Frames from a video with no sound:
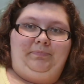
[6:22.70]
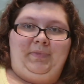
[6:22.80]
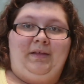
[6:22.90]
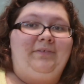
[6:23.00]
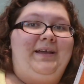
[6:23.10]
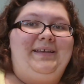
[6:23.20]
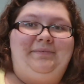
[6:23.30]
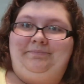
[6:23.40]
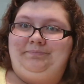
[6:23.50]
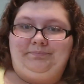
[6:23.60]

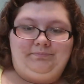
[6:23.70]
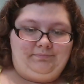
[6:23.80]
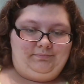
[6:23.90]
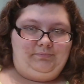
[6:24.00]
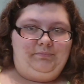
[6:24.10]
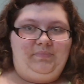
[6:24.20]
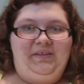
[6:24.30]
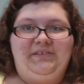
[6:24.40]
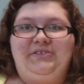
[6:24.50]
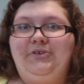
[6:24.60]
Alrighty.
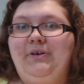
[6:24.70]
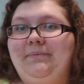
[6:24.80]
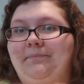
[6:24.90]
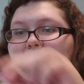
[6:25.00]
Let's do it.